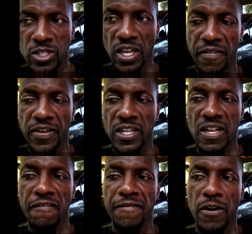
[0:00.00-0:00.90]
So if you
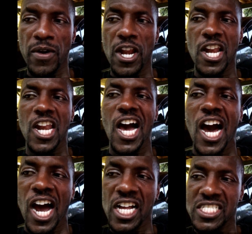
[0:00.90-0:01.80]
get a very
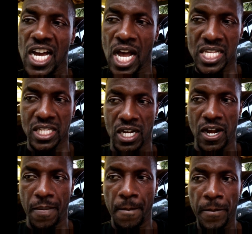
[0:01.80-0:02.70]
large
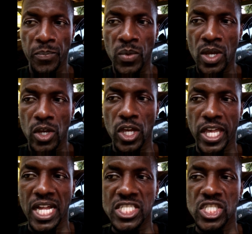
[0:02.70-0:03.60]
Oscar,
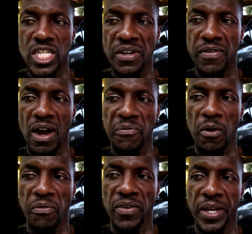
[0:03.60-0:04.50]
you can shave
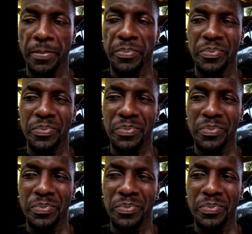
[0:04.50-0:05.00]
off roughly